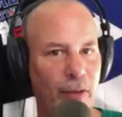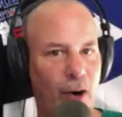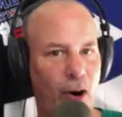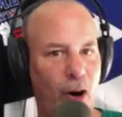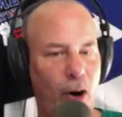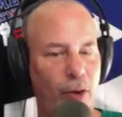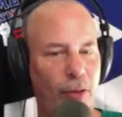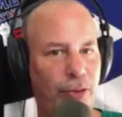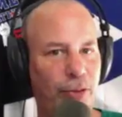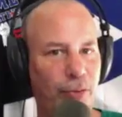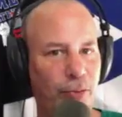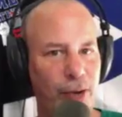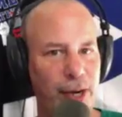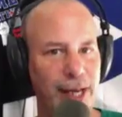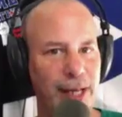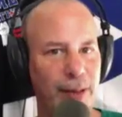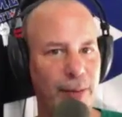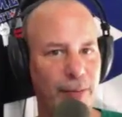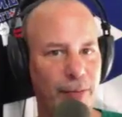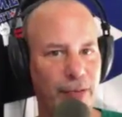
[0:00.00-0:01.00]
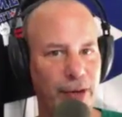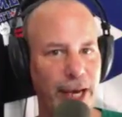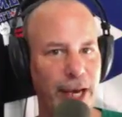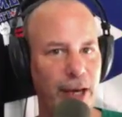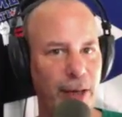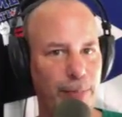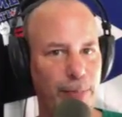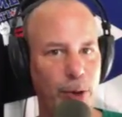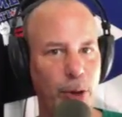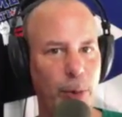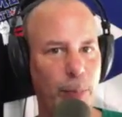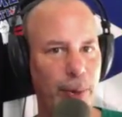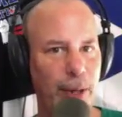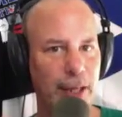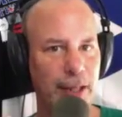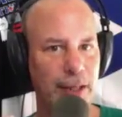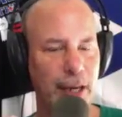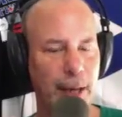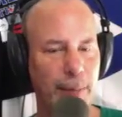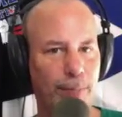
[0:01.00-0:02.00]
all three of them, Vienna,
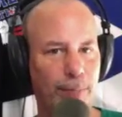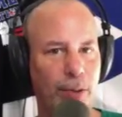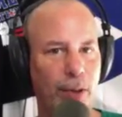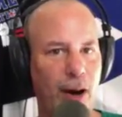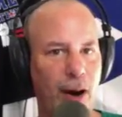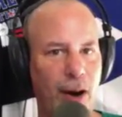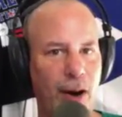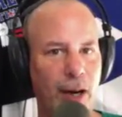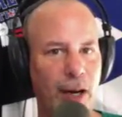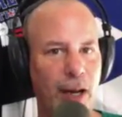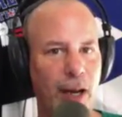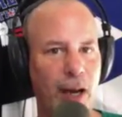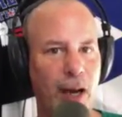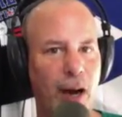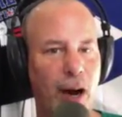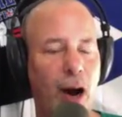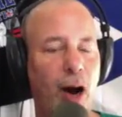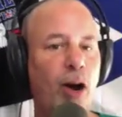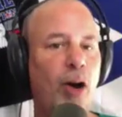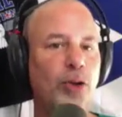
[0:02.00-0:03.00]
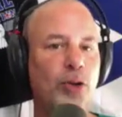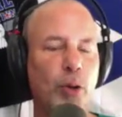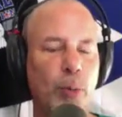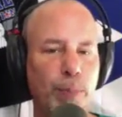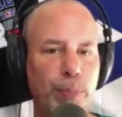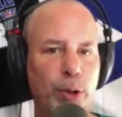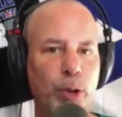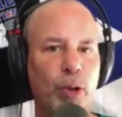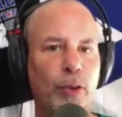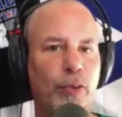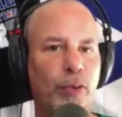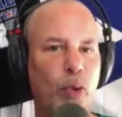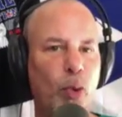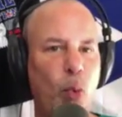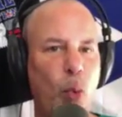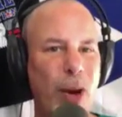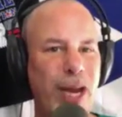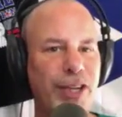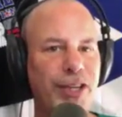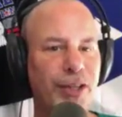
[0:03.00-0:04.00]
Budapest, and Prague, are also beautiful
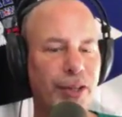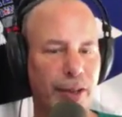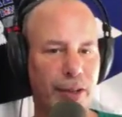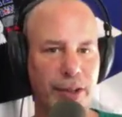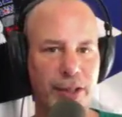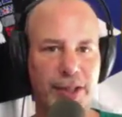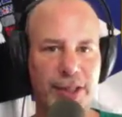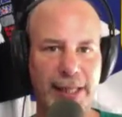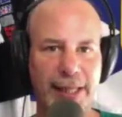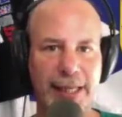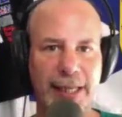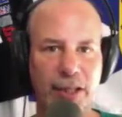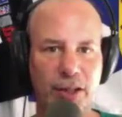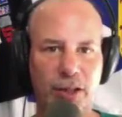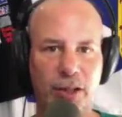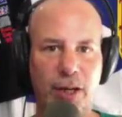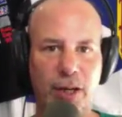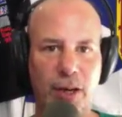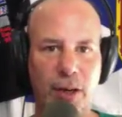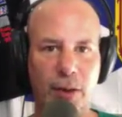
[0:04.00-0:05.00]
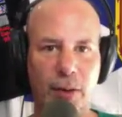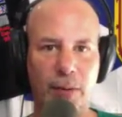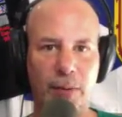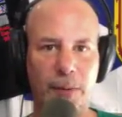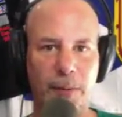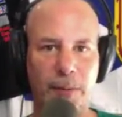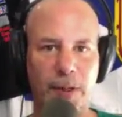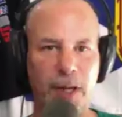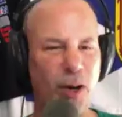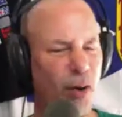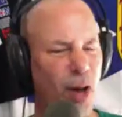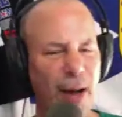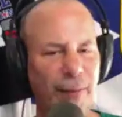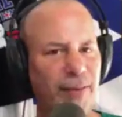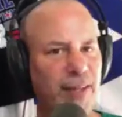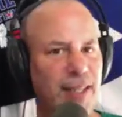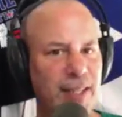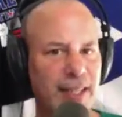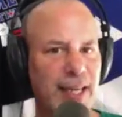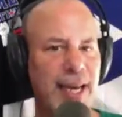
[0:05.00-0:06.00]
winter cities too. You don't
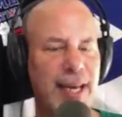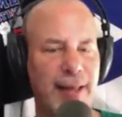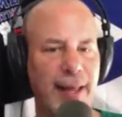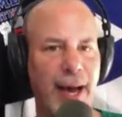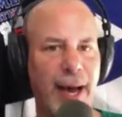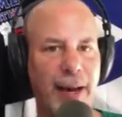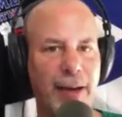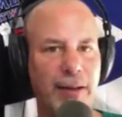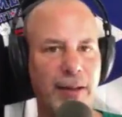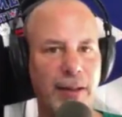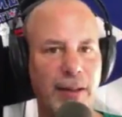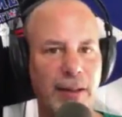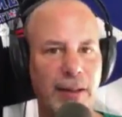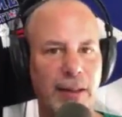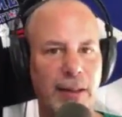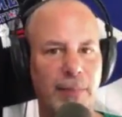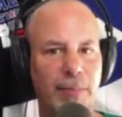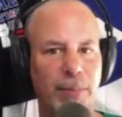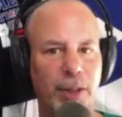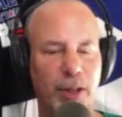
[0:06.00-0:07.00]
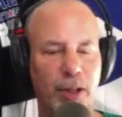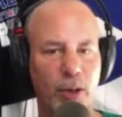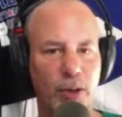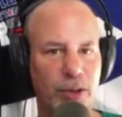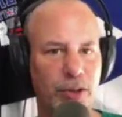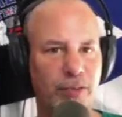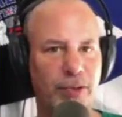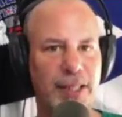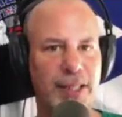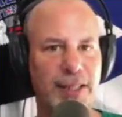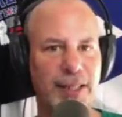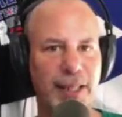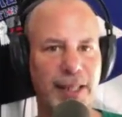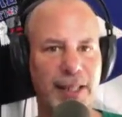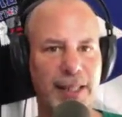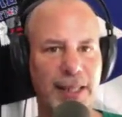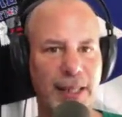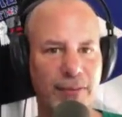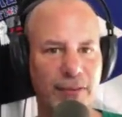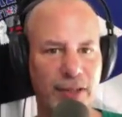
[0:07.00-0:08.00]
often say that. But those three
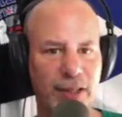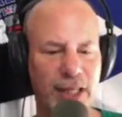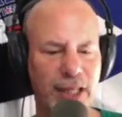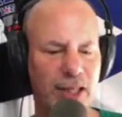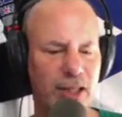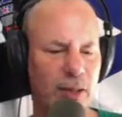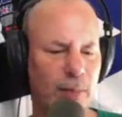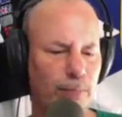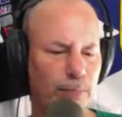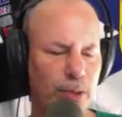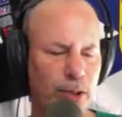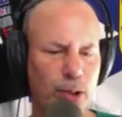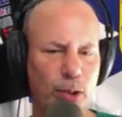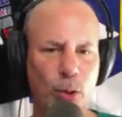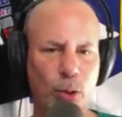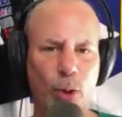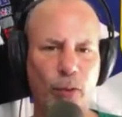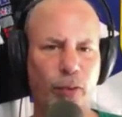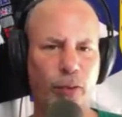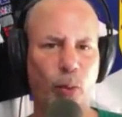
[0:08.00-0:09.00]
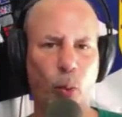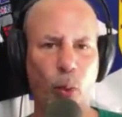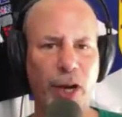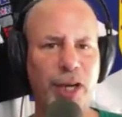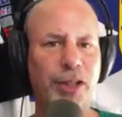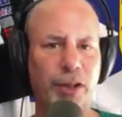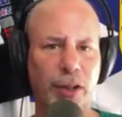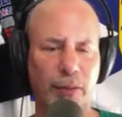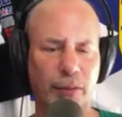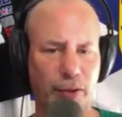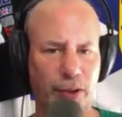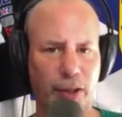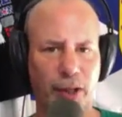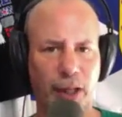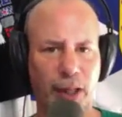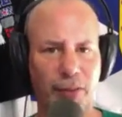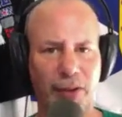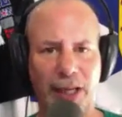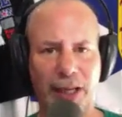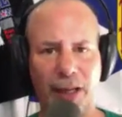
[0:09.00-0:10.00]
cities, I've seen some beautiful winter
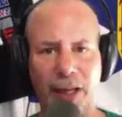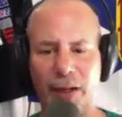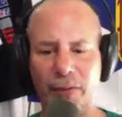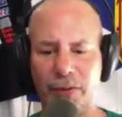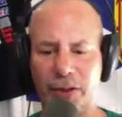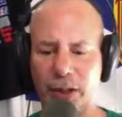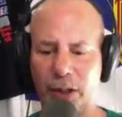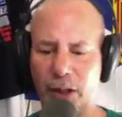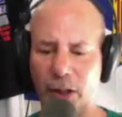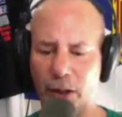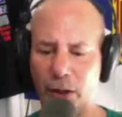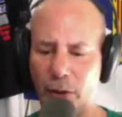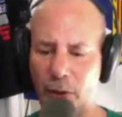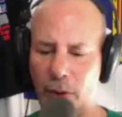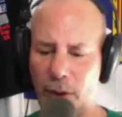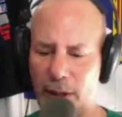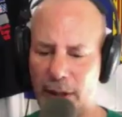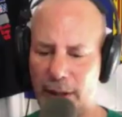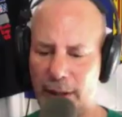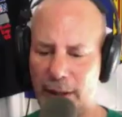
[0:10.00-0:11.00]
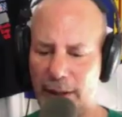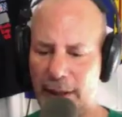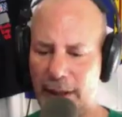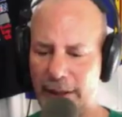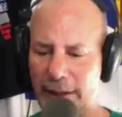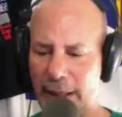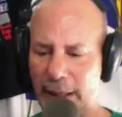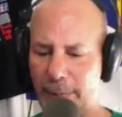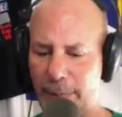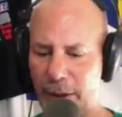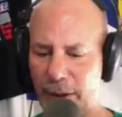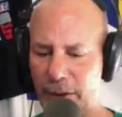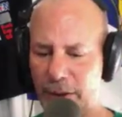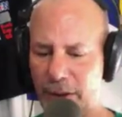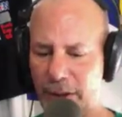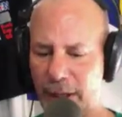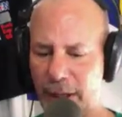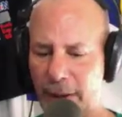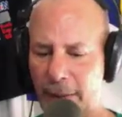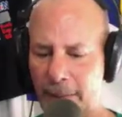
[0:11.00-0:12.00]
photography. I'd love to go and take
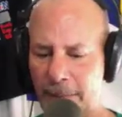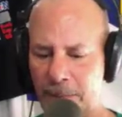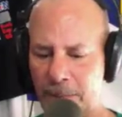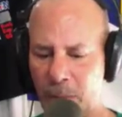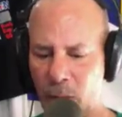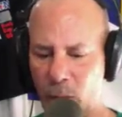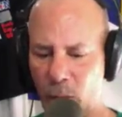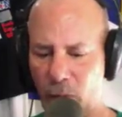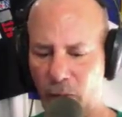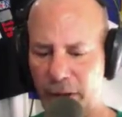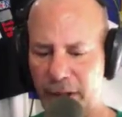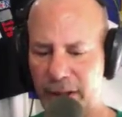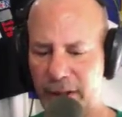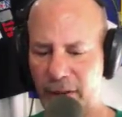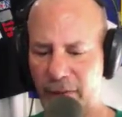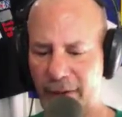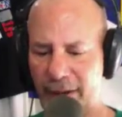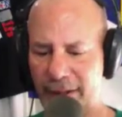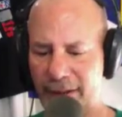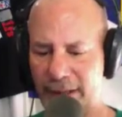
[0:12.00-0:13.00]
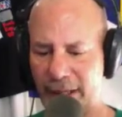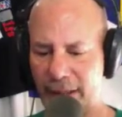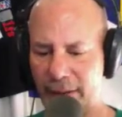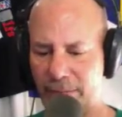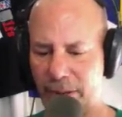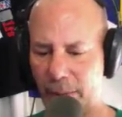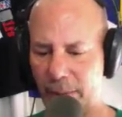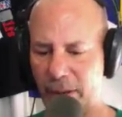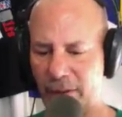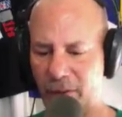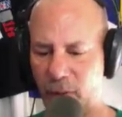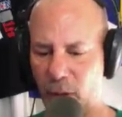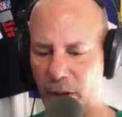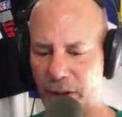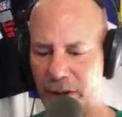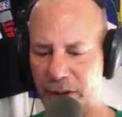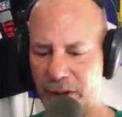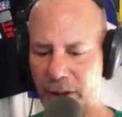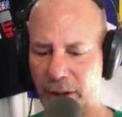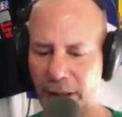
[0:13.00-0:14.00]
pictures there. With recent events, I'd probably
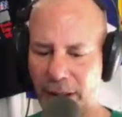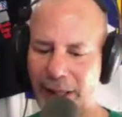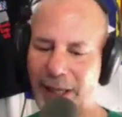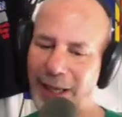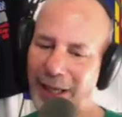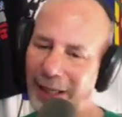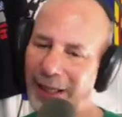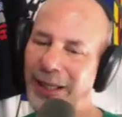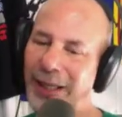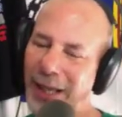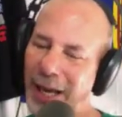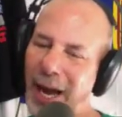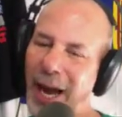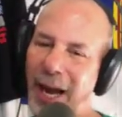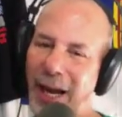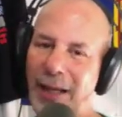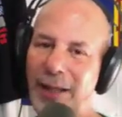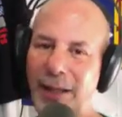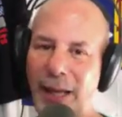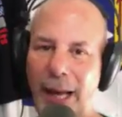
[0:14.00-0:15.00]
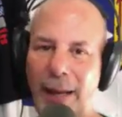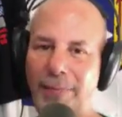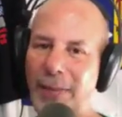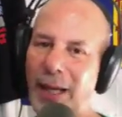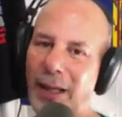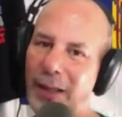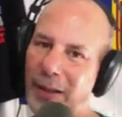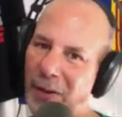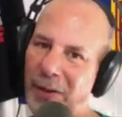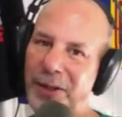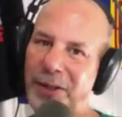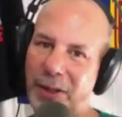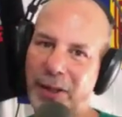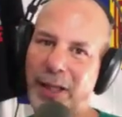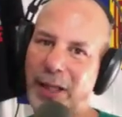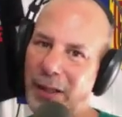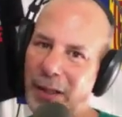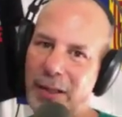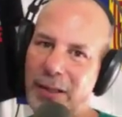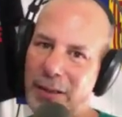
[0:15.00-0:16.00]
avoid Turkey. Yeah, I'm not going to
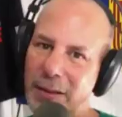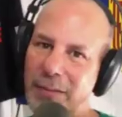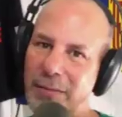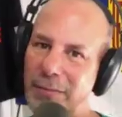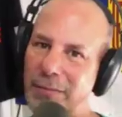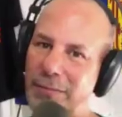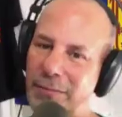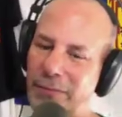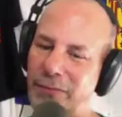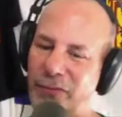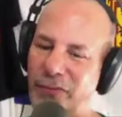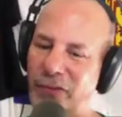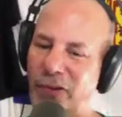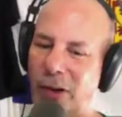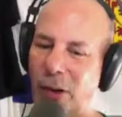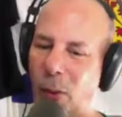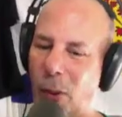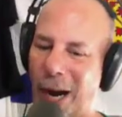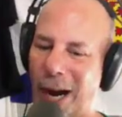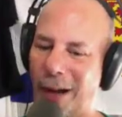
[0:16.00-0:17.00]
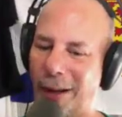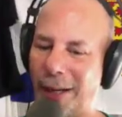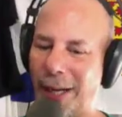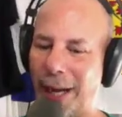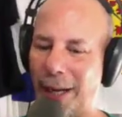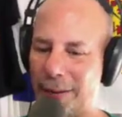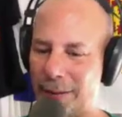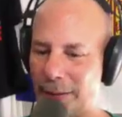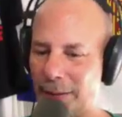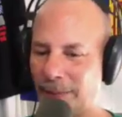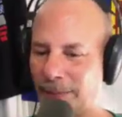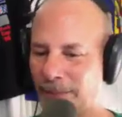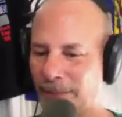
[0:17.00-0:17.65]
Turkey for a while yet.